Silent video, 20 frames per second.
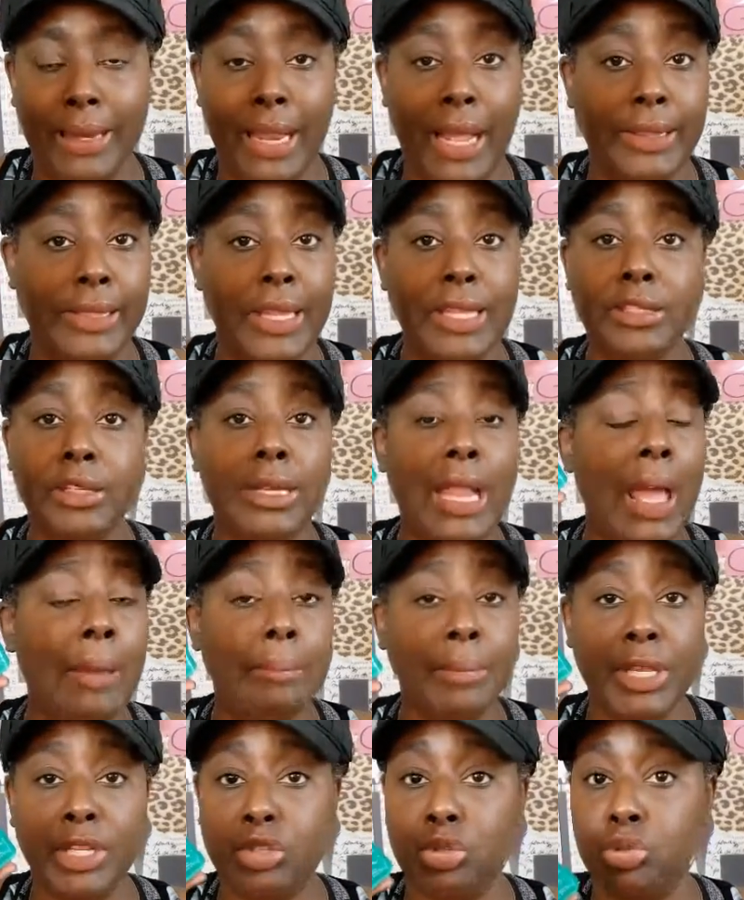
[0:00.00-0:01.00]
Now, these are not
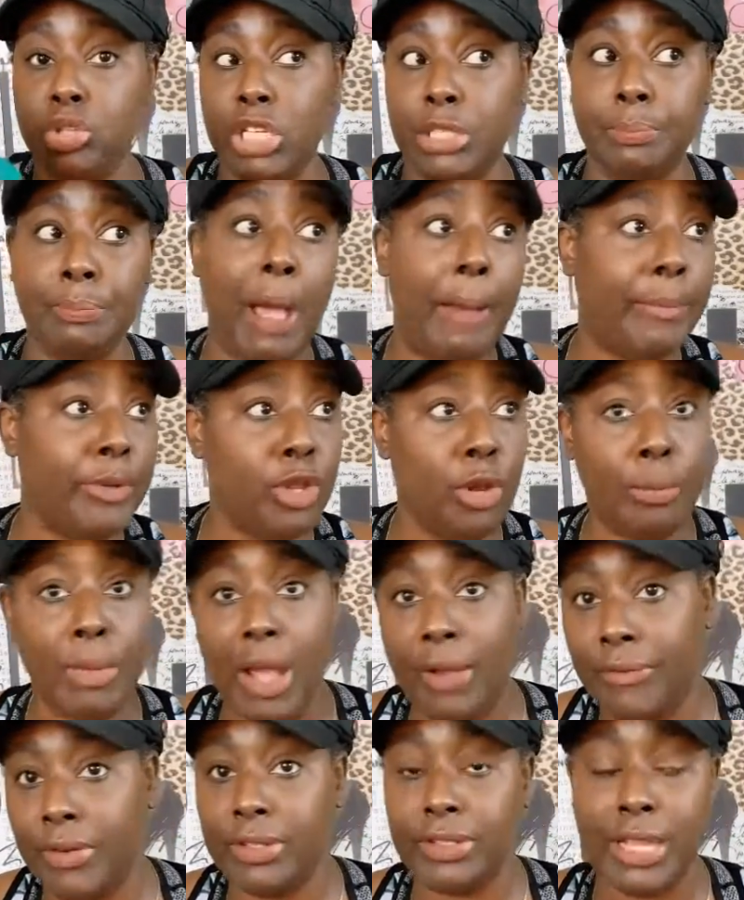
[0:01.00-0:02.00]
mints you just pop in your
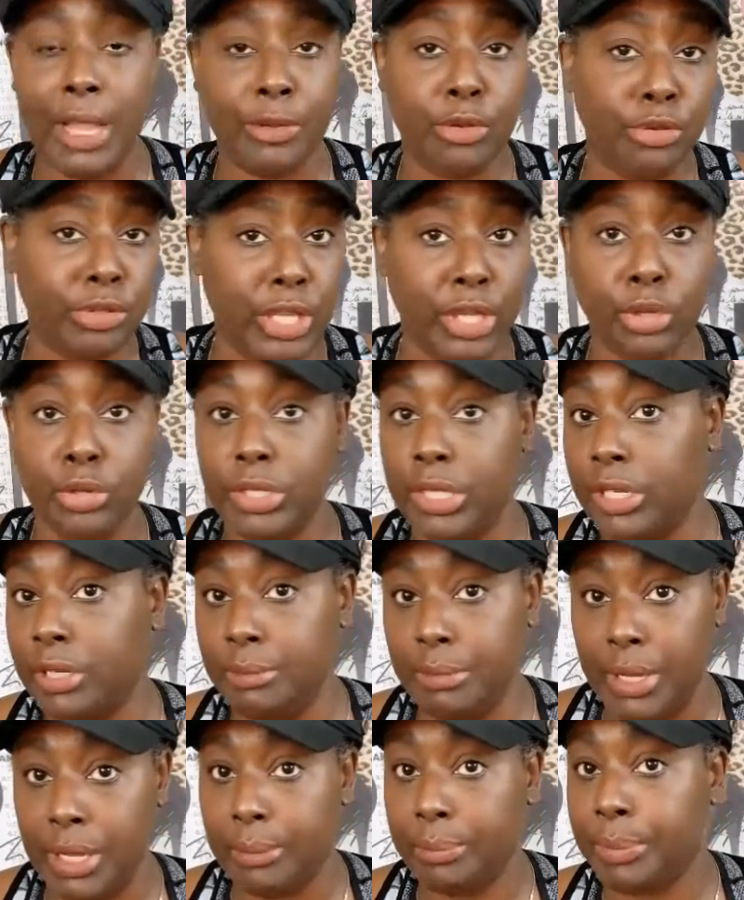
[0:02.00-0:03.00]
mouth every time you think you need a
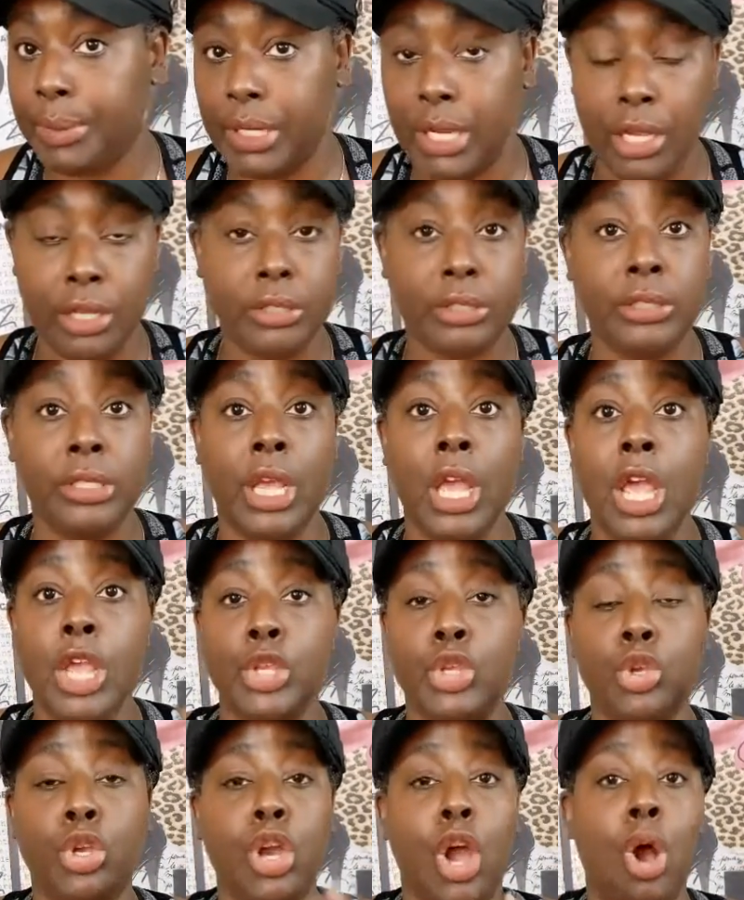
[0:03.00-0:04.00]
mint because
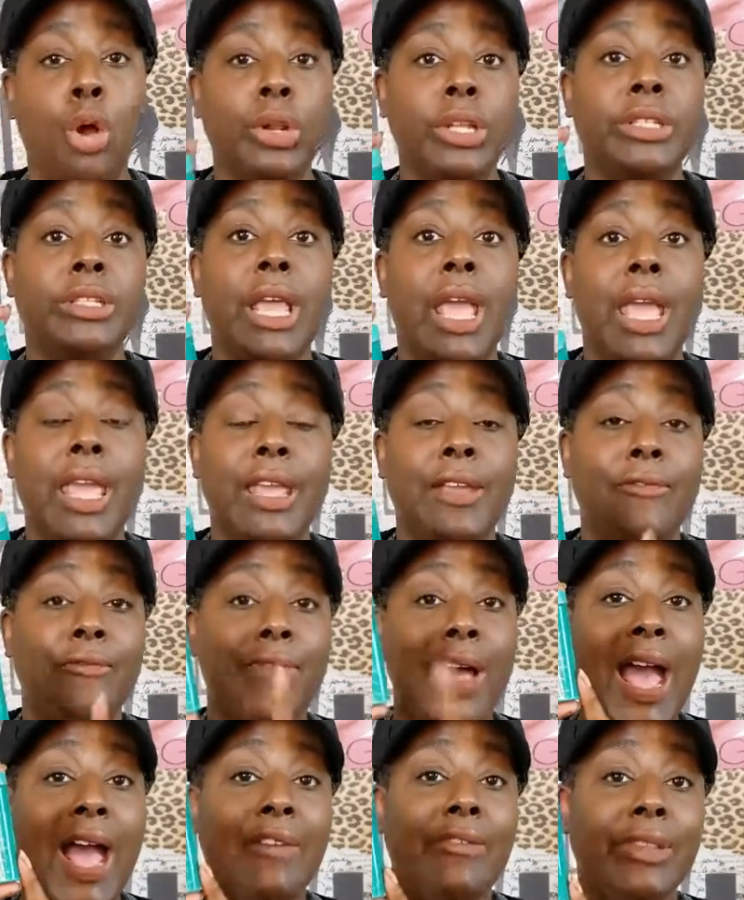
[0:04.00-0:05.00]
you can only take
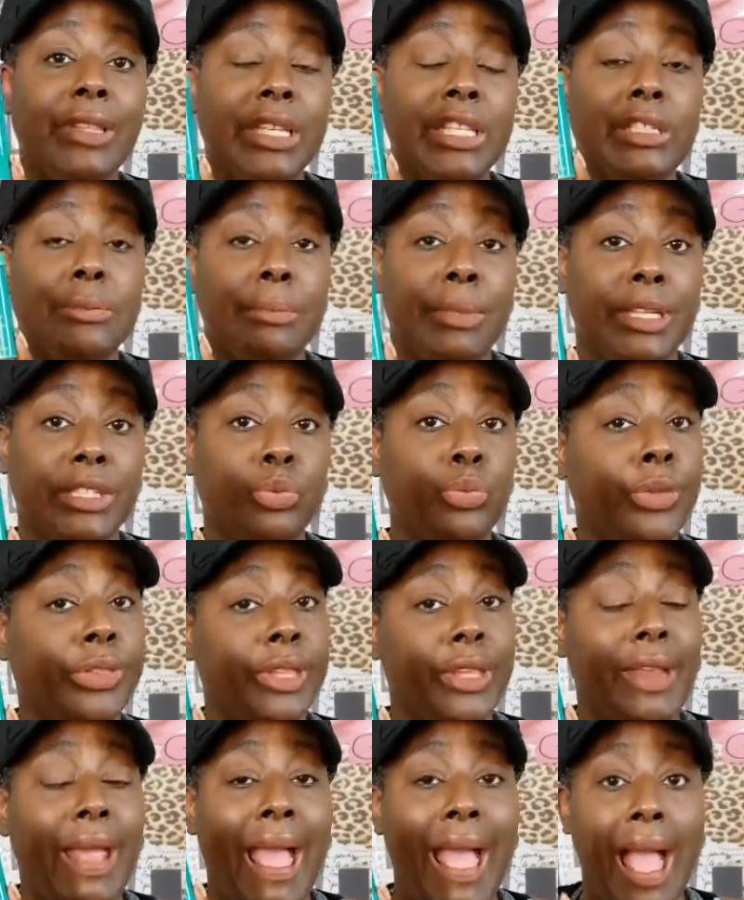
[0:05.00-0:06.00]
five of these mints
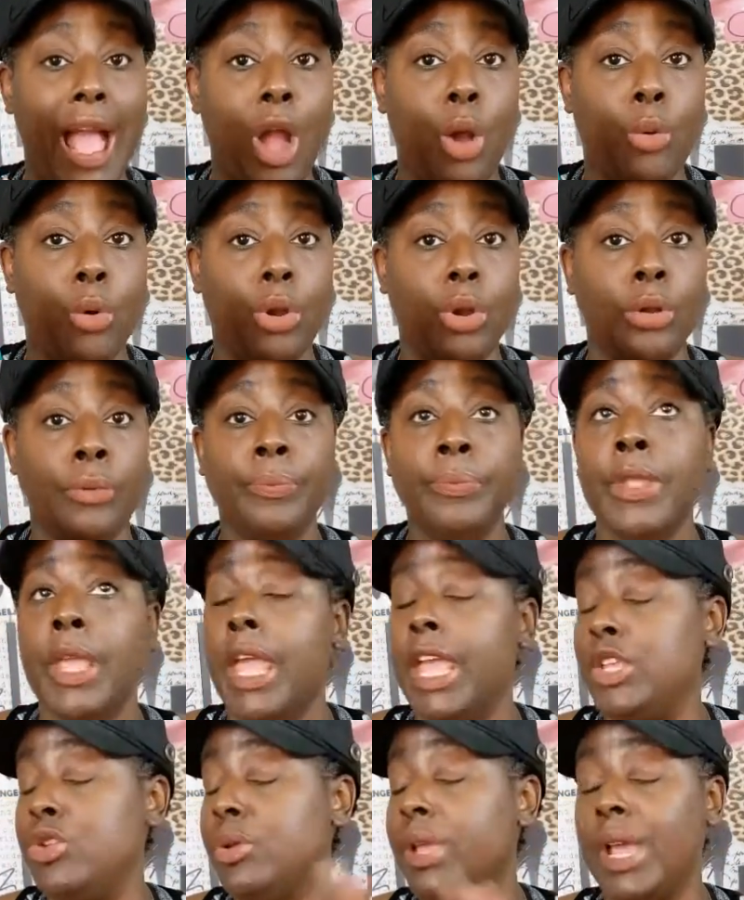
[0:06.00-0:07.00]
within an hour
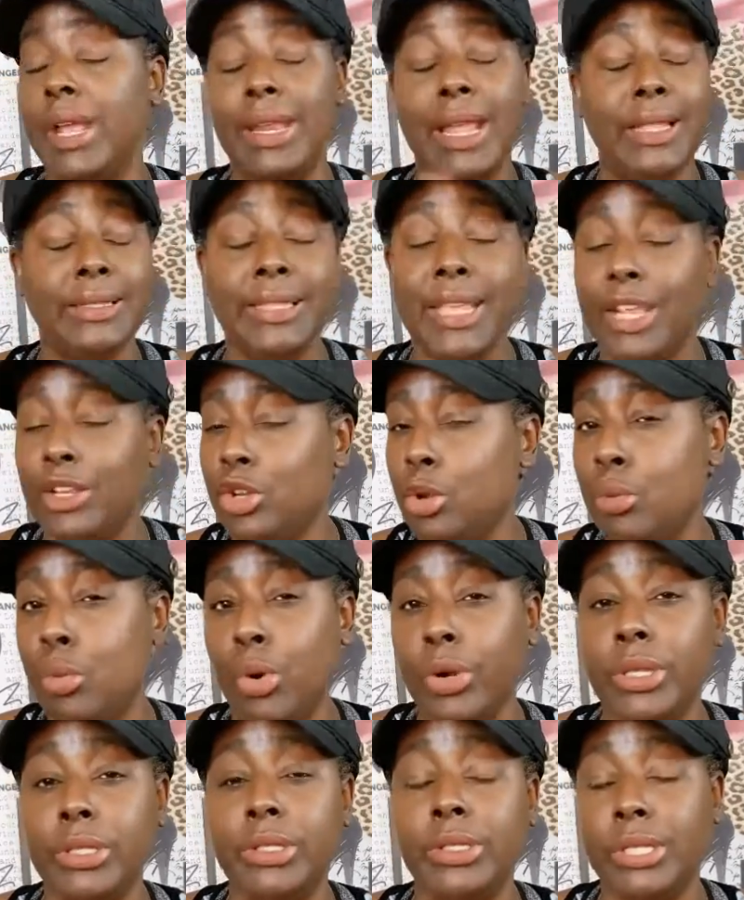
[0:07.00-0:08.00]
and you cannot take no
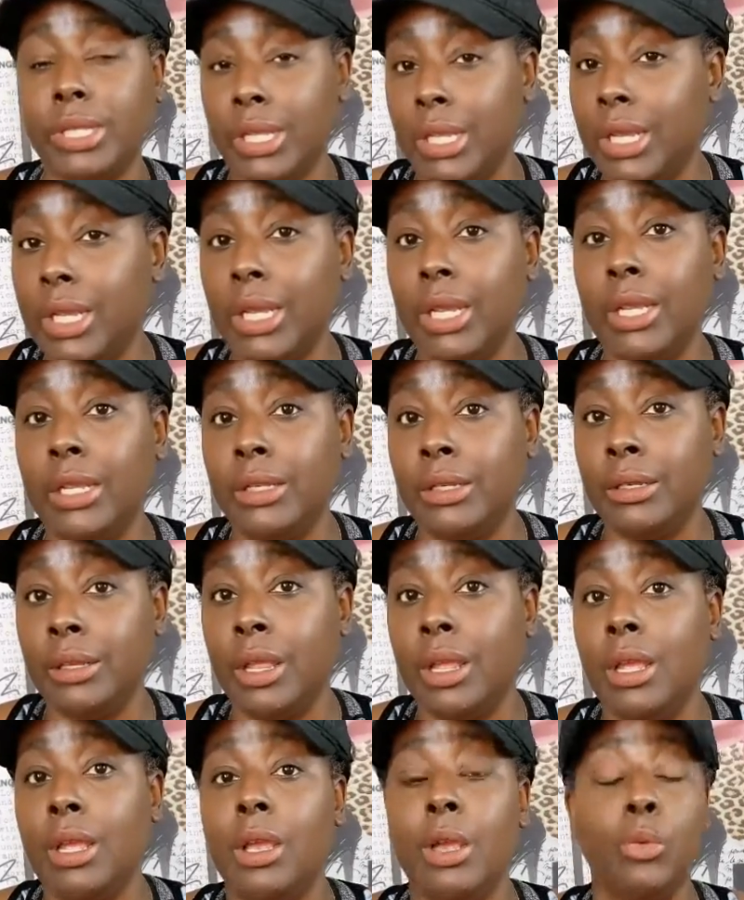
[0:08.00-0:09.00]
more than 10
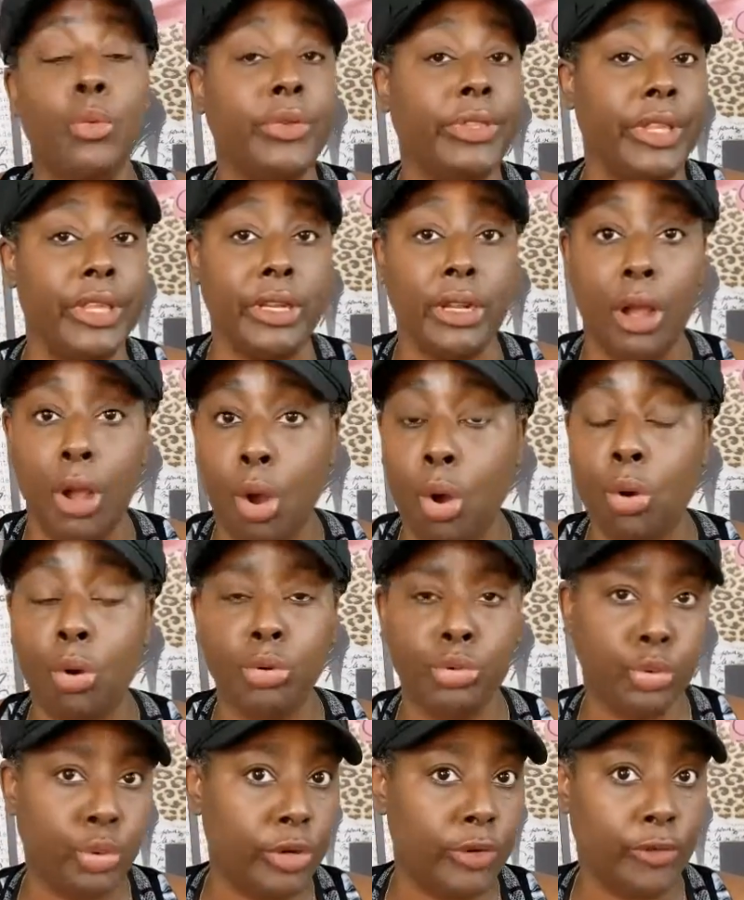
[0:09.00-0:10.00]
within a
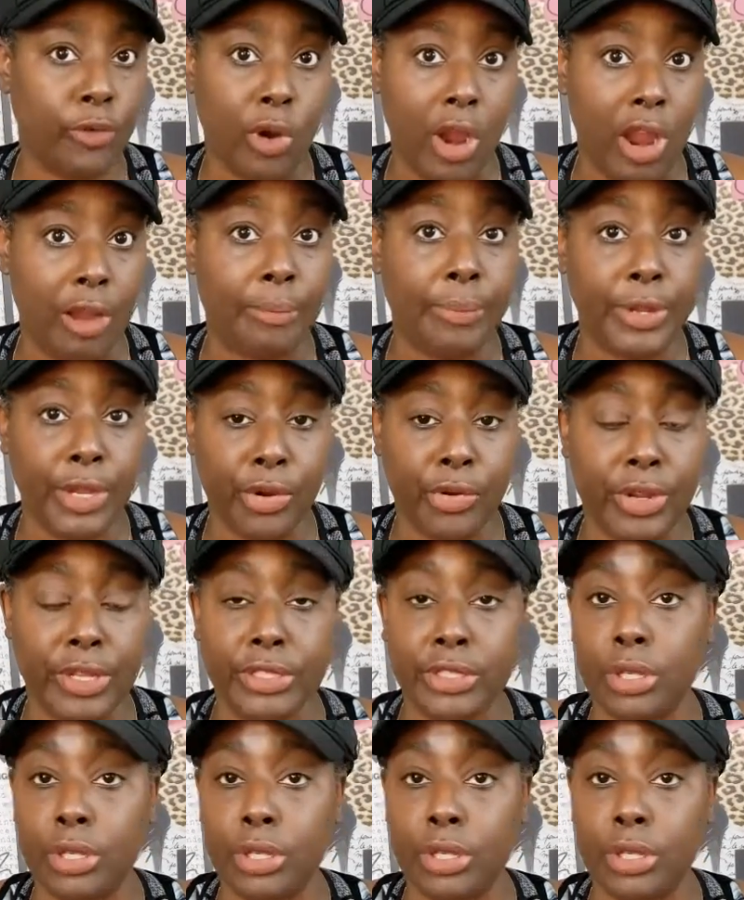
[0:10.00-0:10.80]
whole 24-hour period.